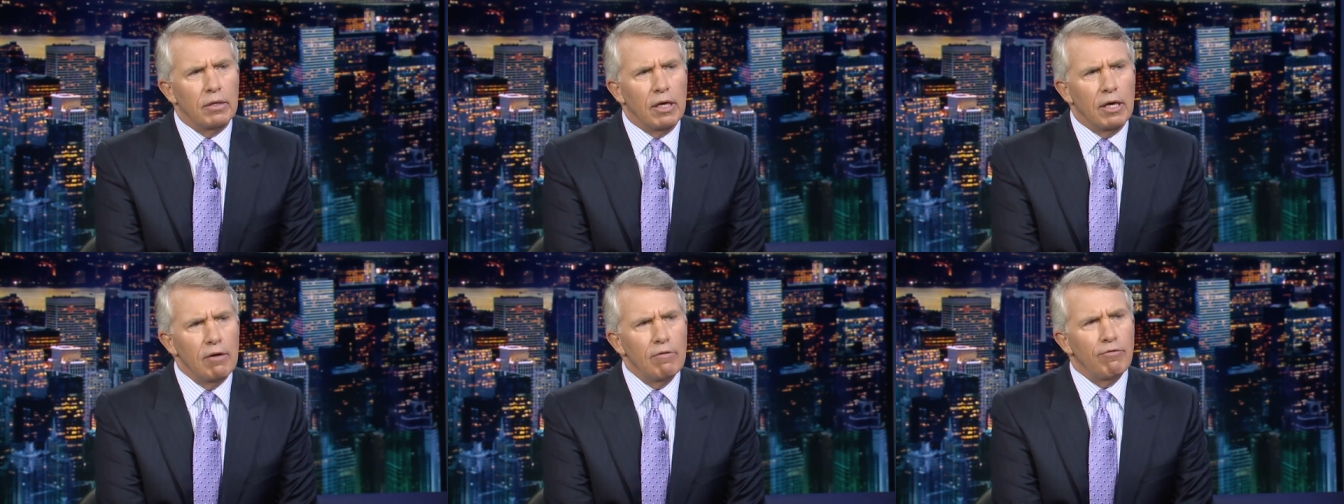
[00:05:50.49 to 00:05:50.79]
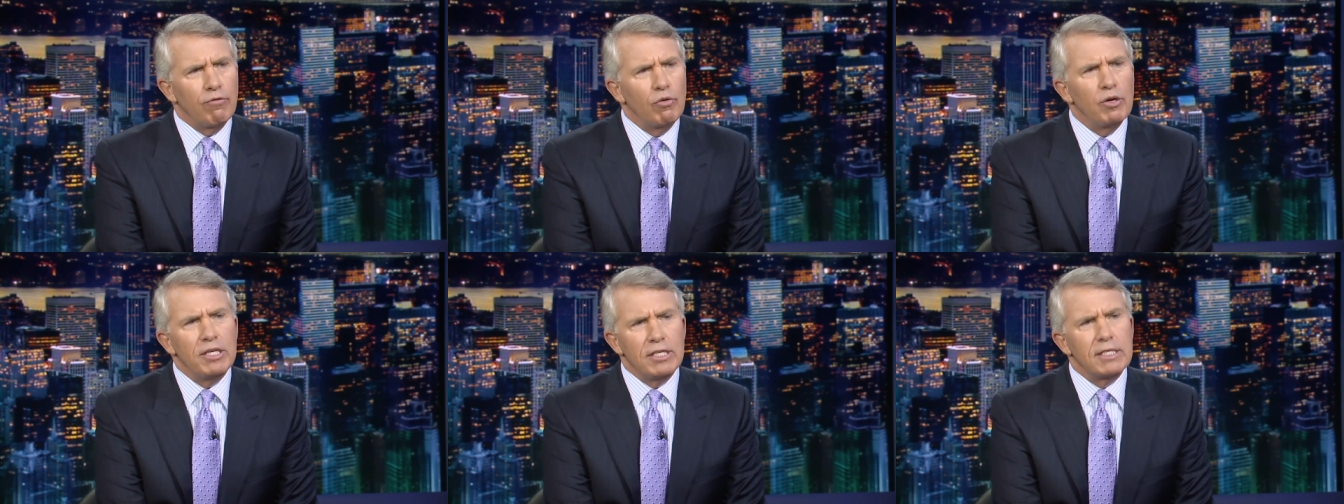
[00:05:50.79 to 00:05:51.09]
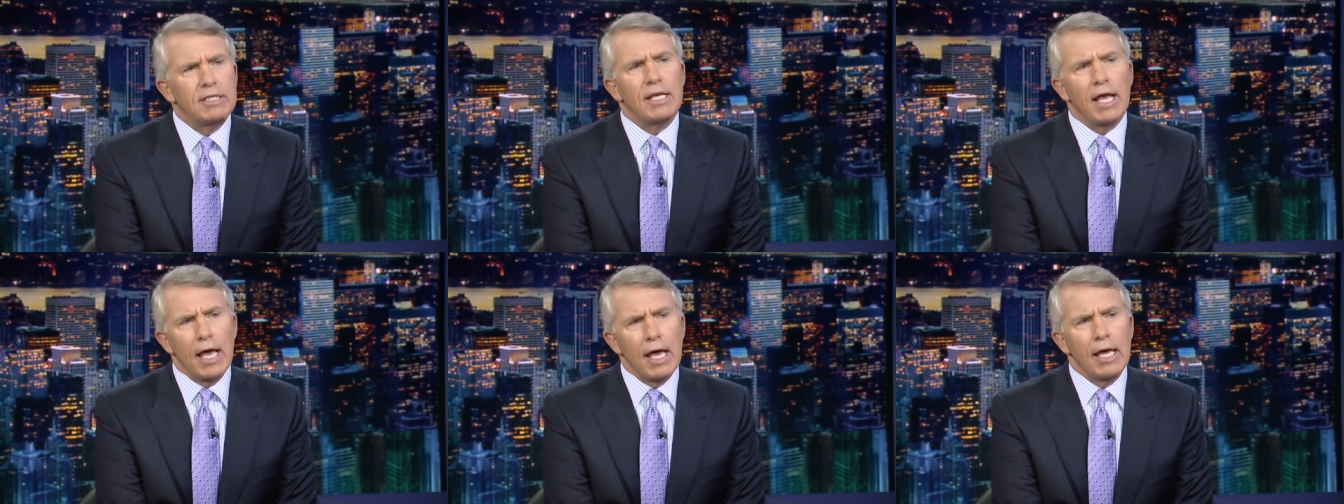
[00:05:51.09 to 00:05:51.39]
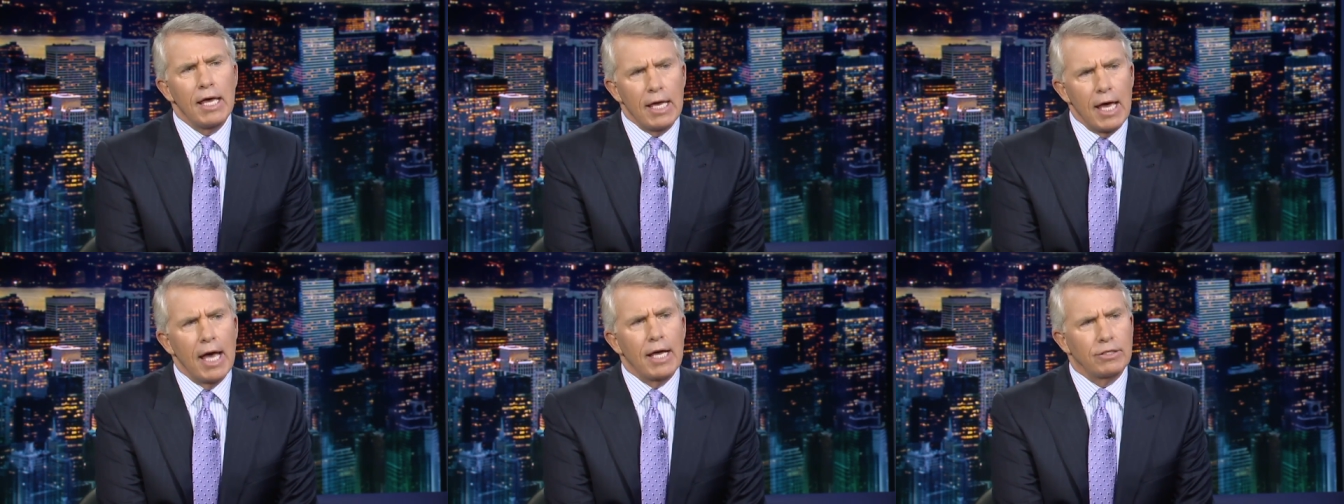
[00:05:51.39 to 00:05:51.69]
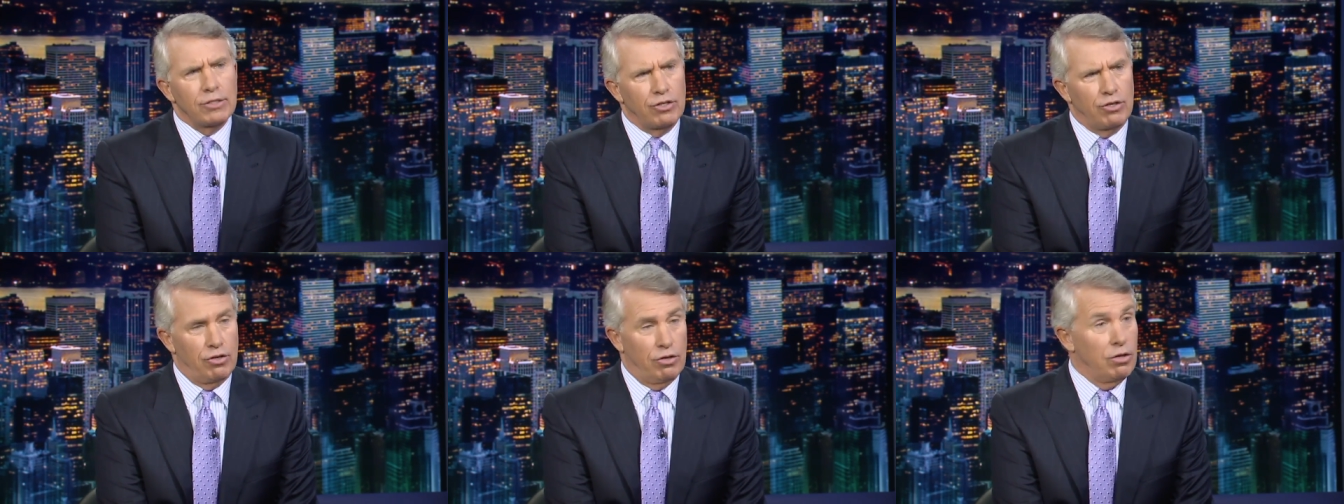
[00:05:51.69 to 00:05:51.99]
If we say
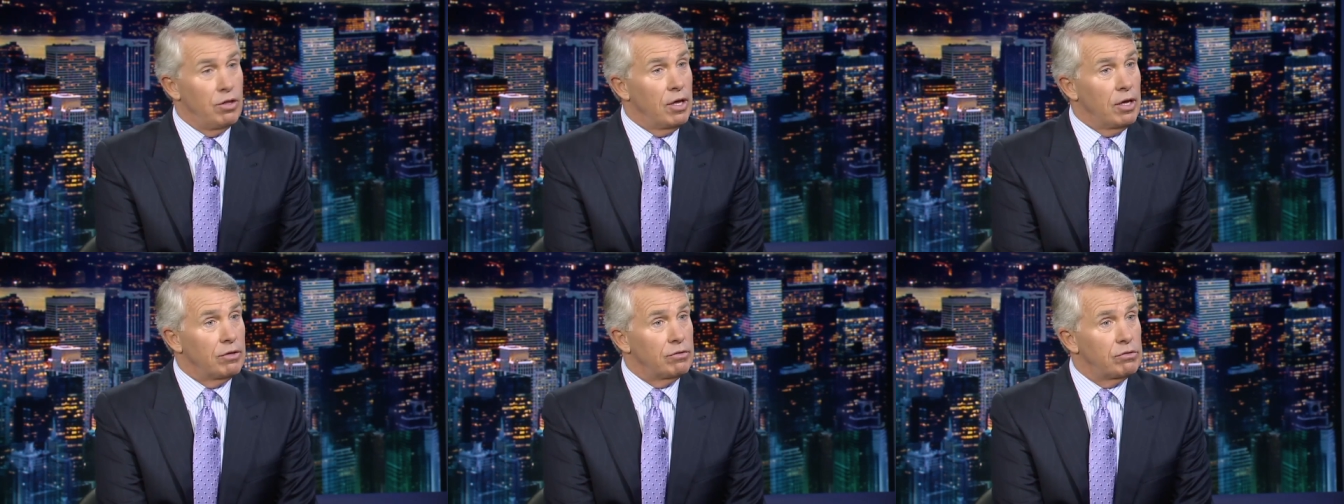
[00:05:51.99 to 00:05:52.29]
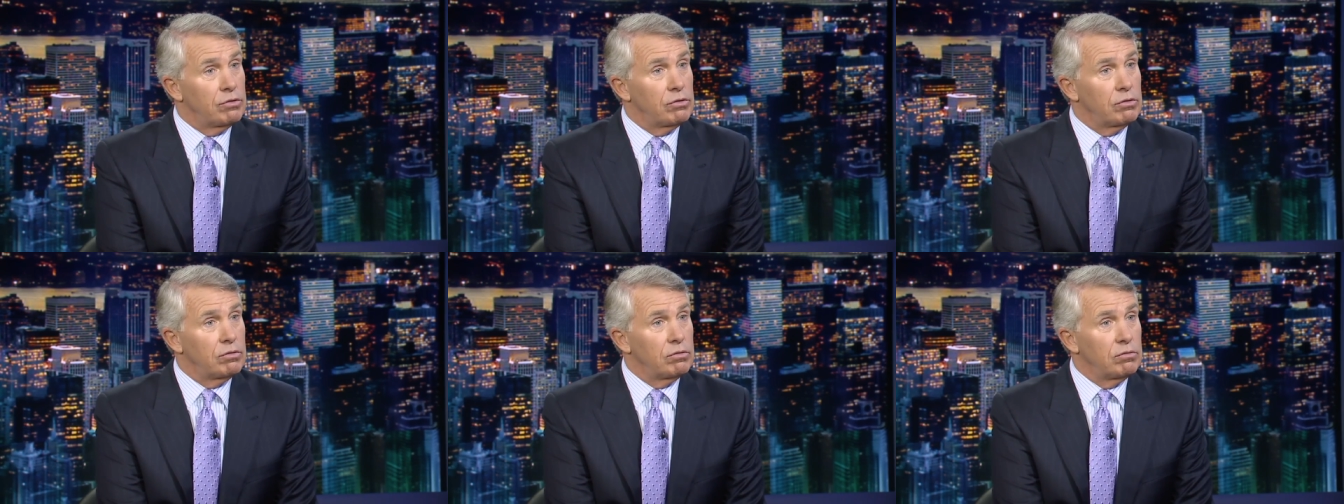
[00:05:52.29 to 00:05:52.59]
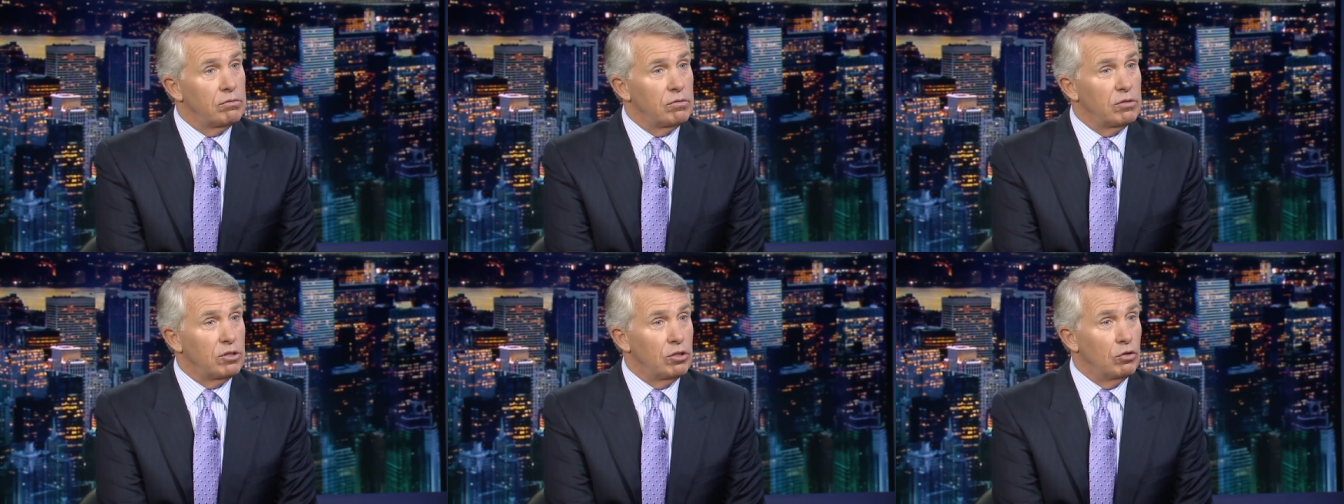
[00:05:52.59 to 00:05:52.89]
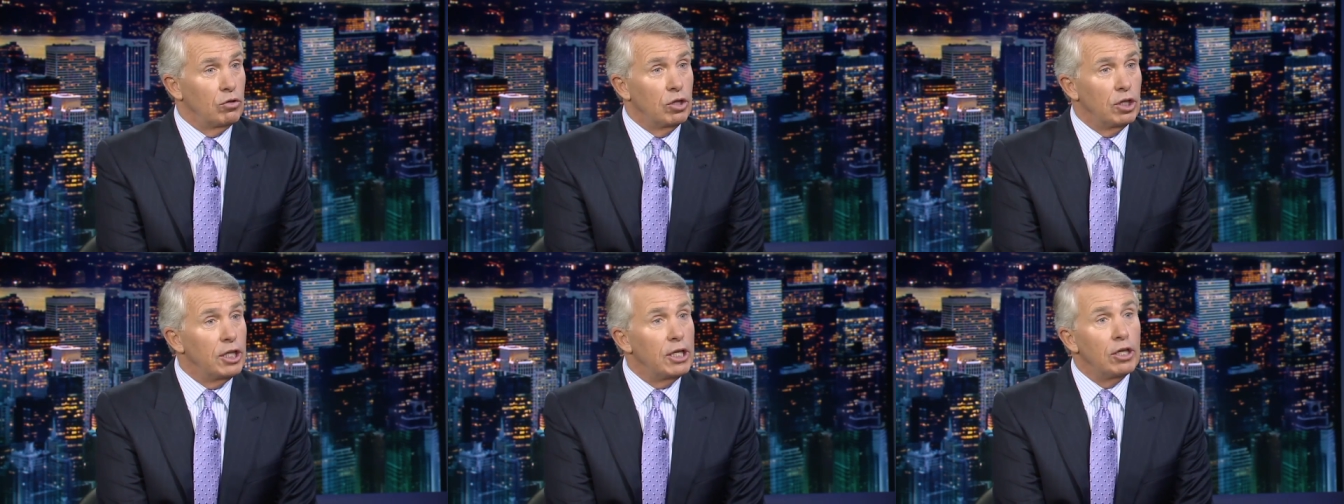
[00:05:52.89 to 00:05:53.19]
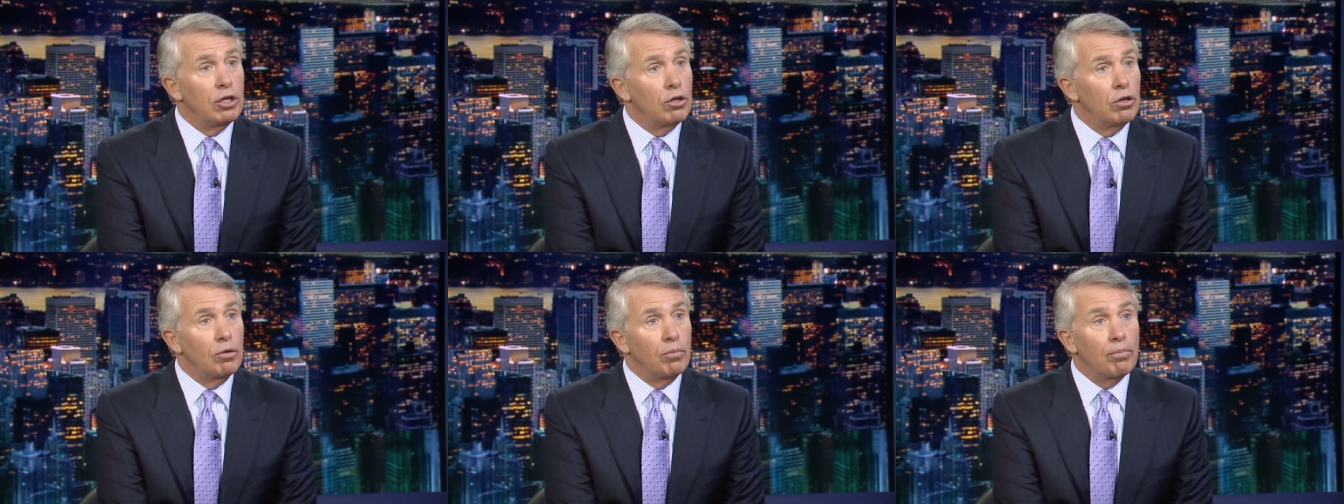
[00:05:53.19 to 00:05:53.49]
yes to this, to
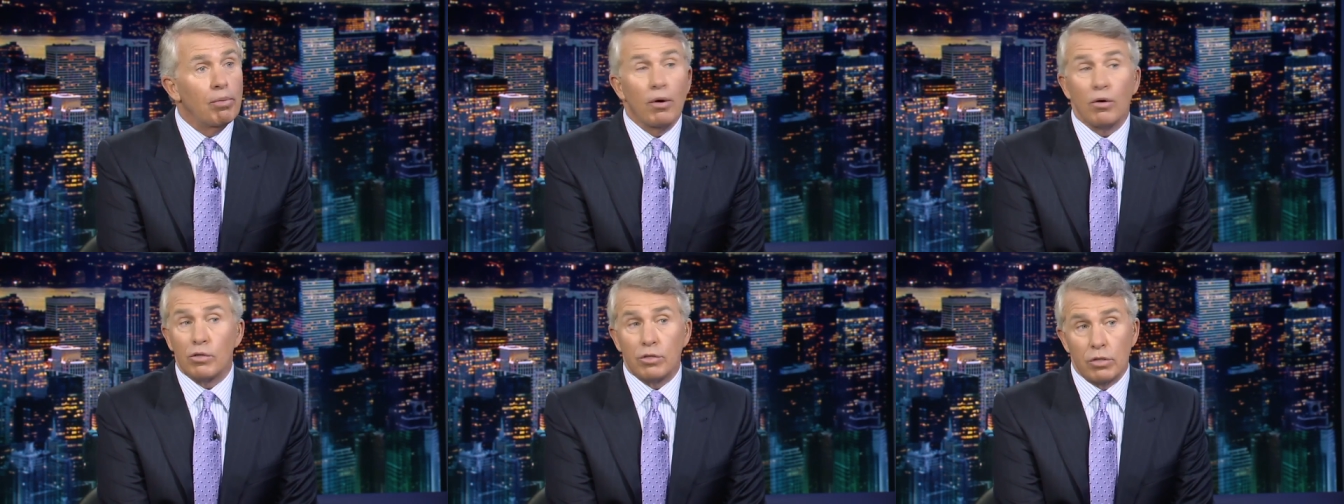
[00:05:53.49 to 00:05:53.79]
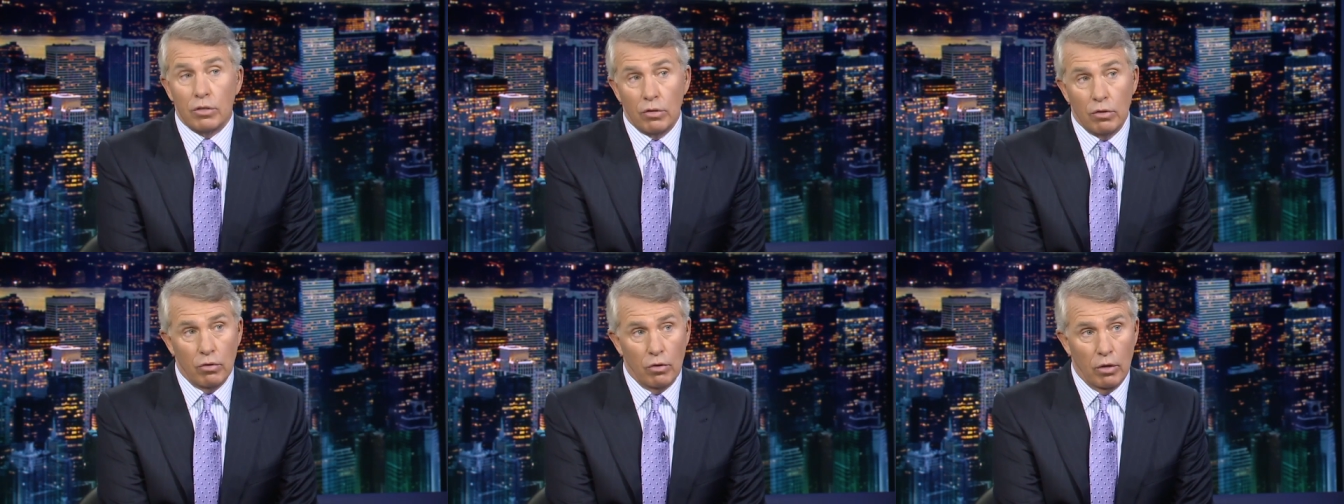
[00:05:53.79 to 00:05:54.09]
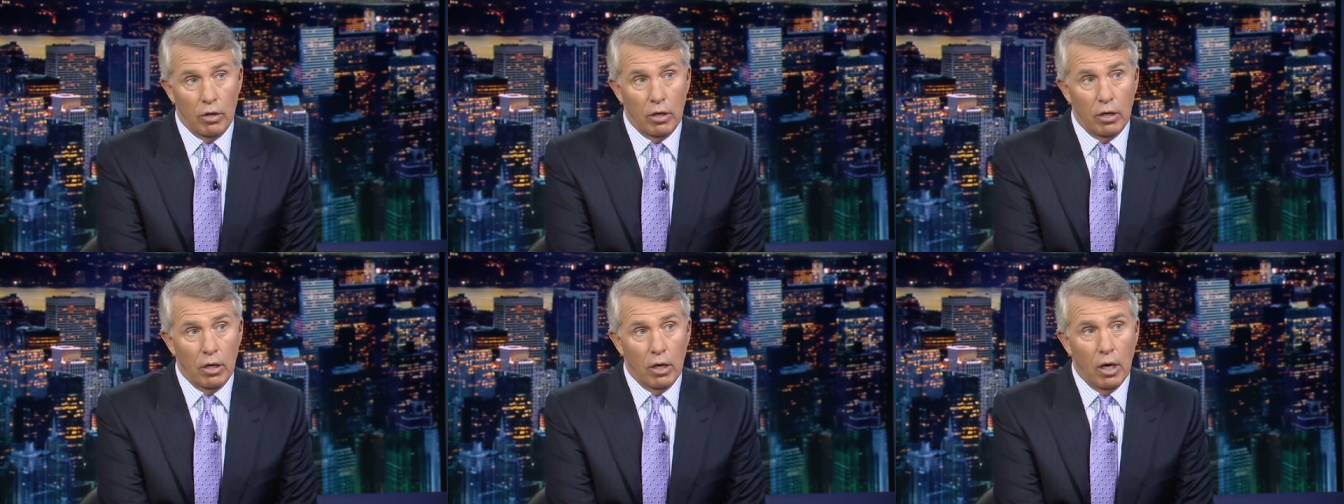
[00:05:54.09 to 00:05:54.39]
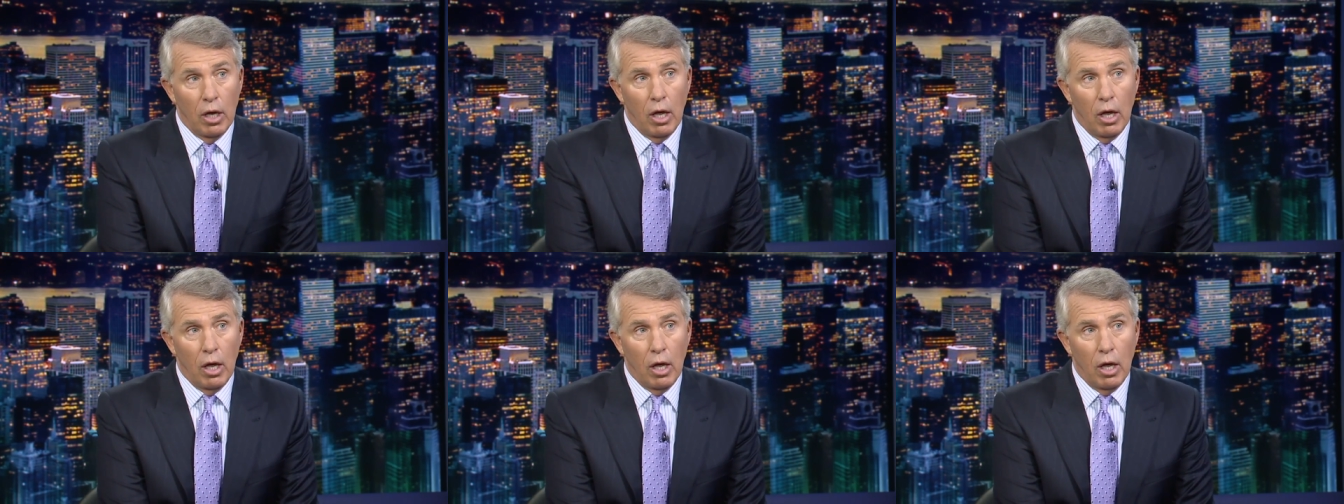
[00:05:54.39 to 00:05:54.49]
legal personhood,